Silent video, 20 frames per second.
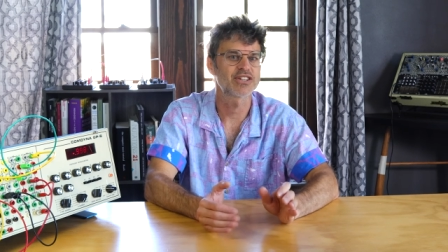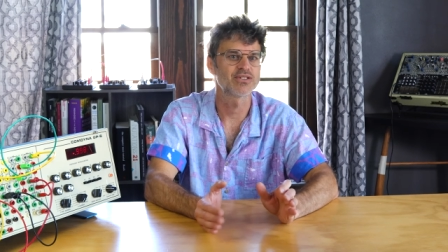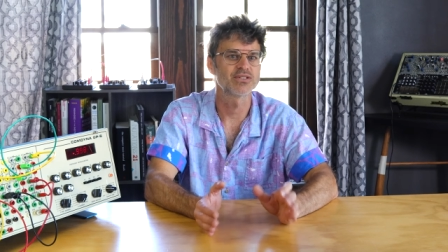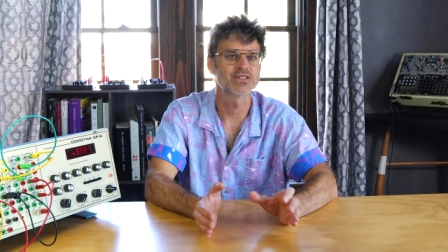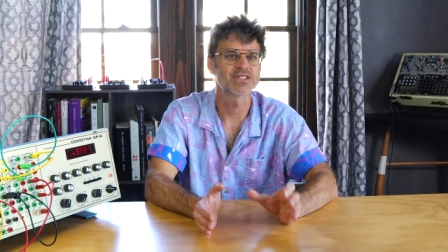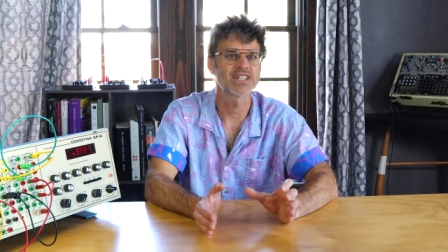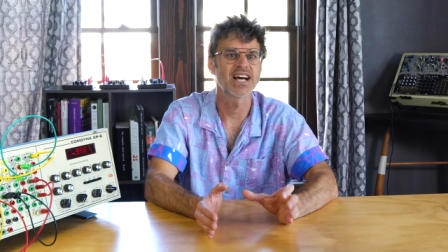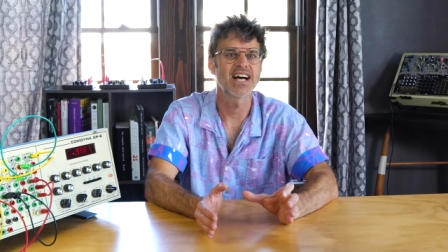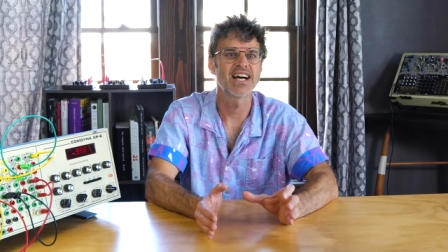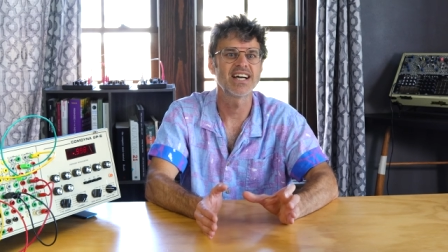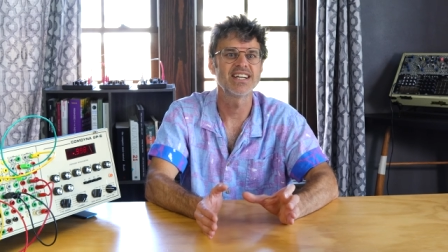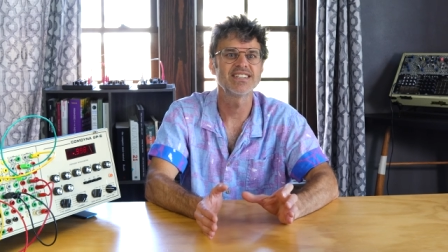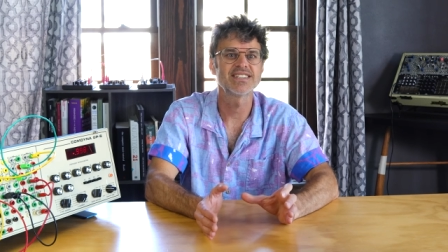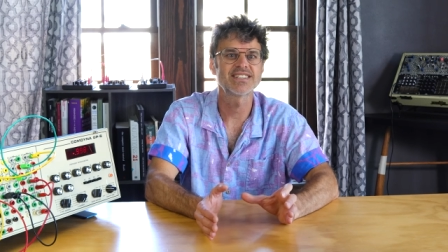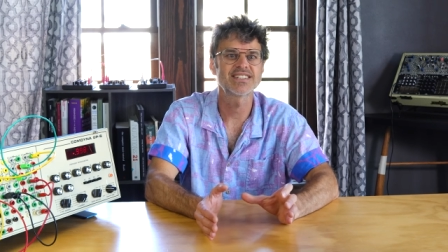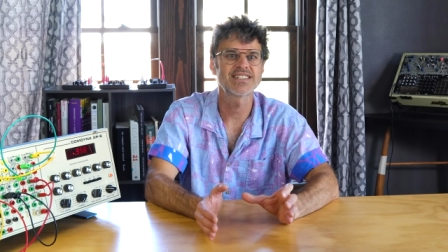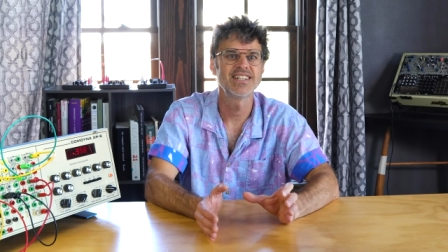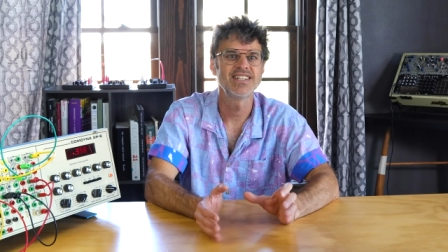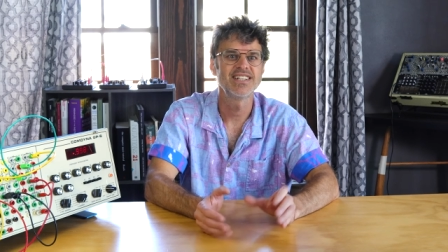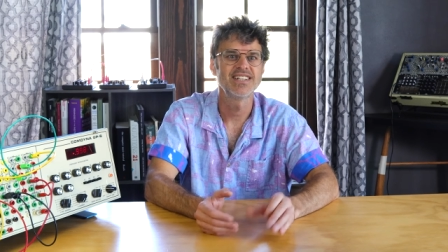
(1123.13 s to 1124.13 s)

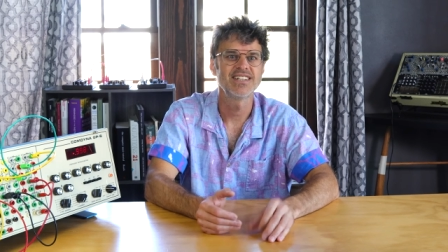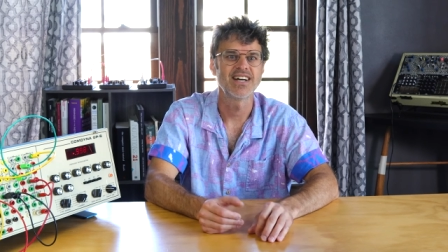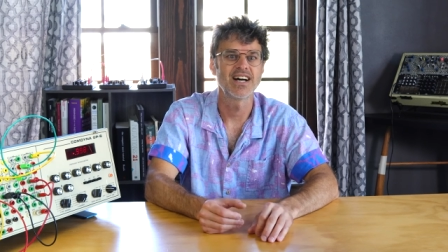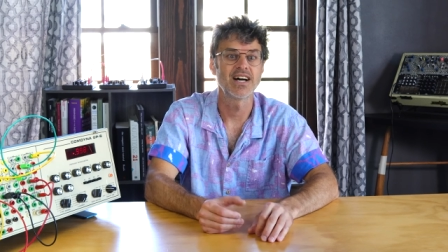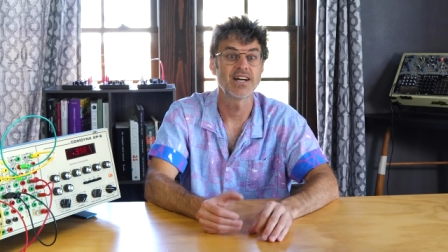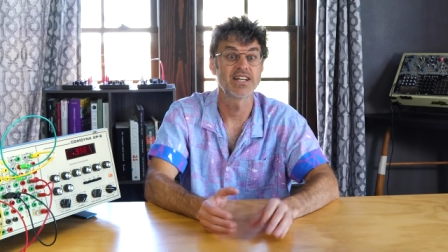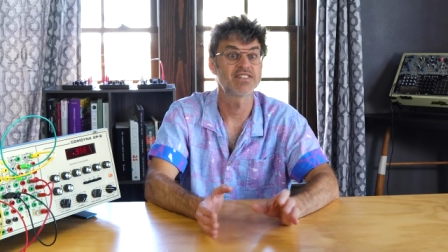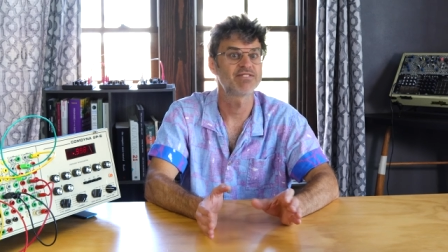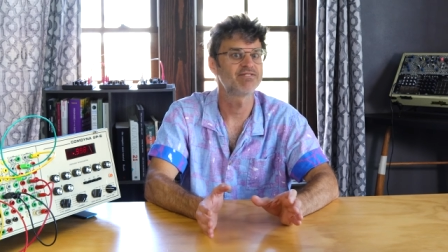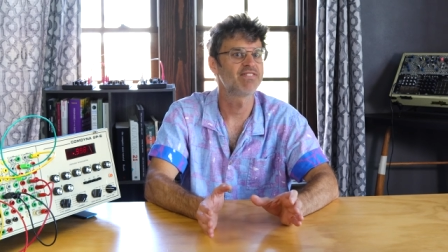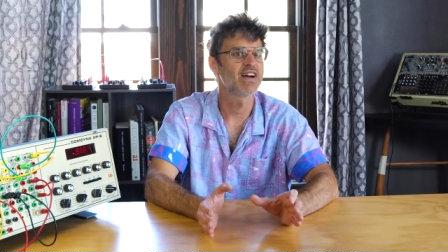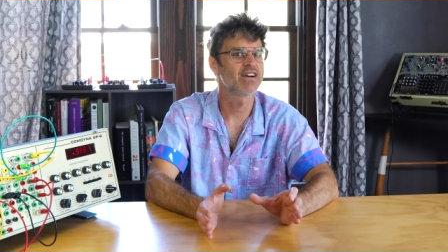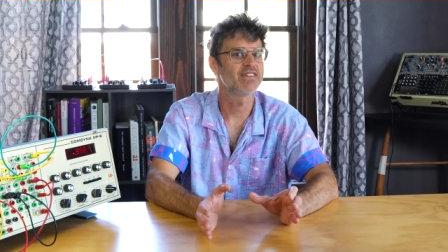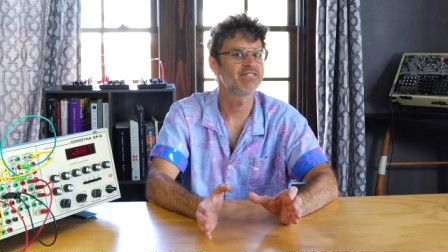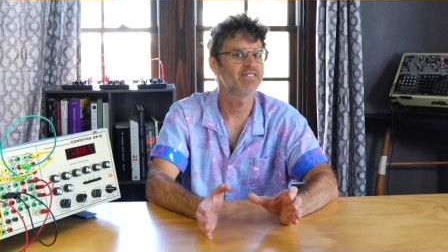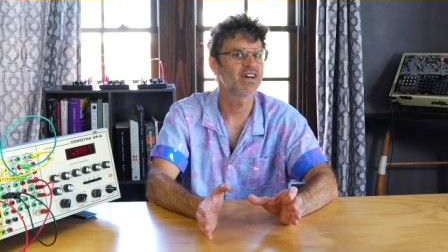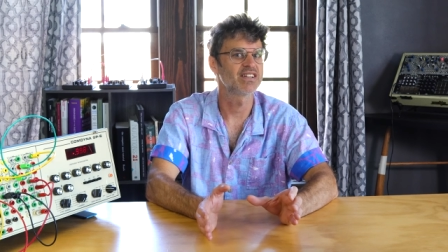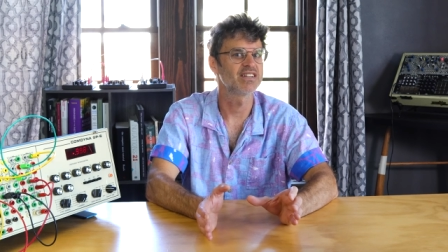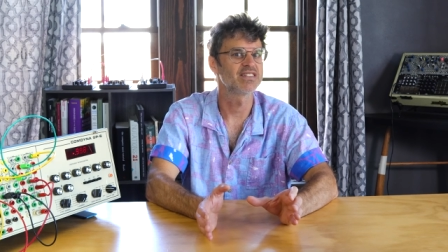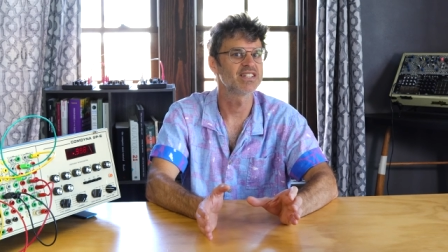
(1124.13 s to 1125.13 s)
exercise. Uh, it's
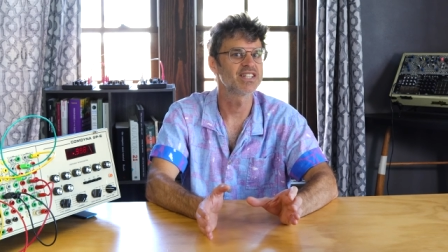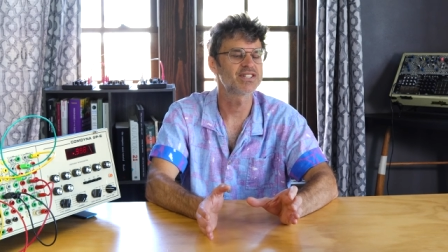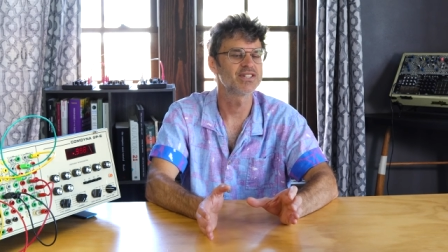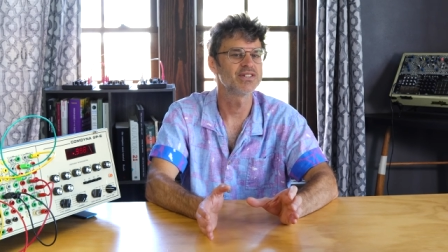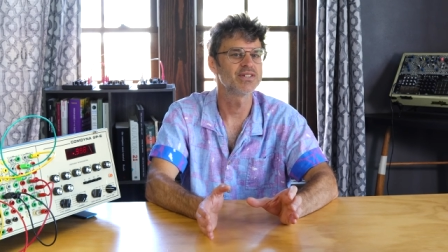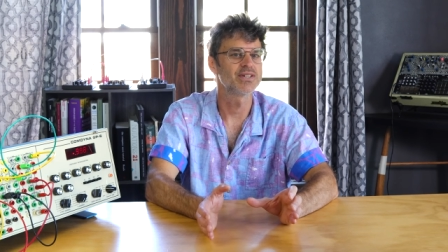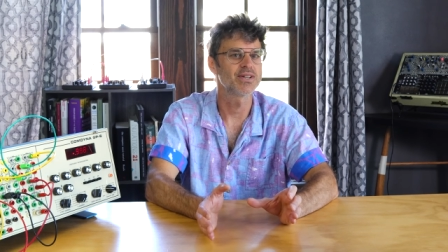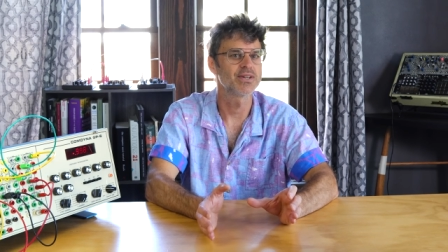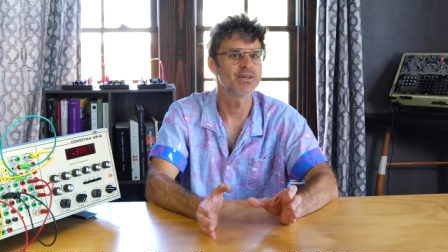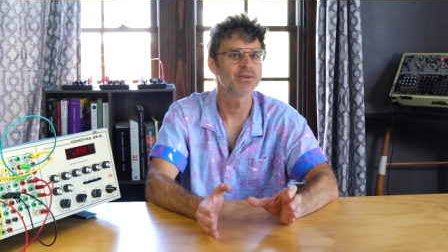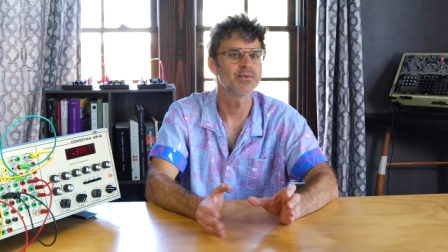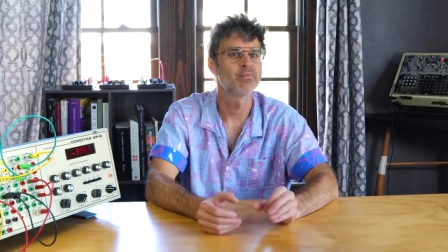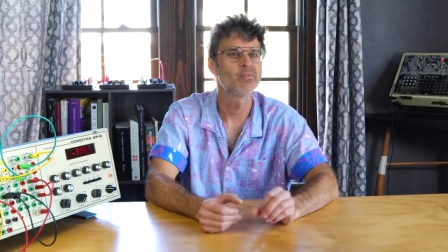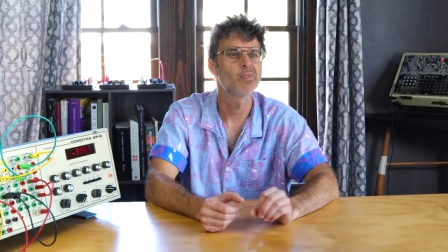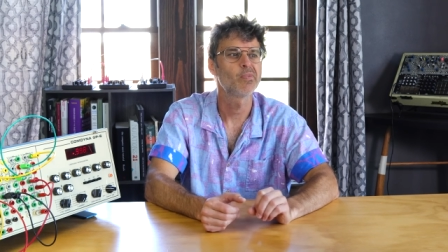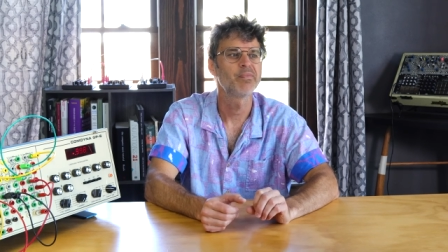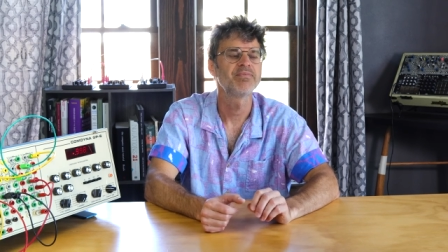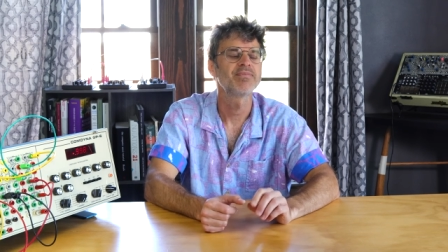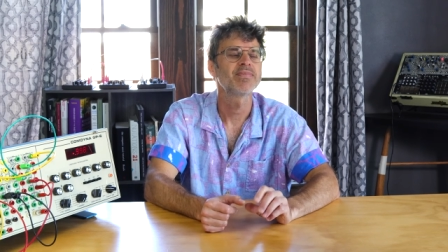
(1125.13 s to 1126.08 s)
very fun to listen to,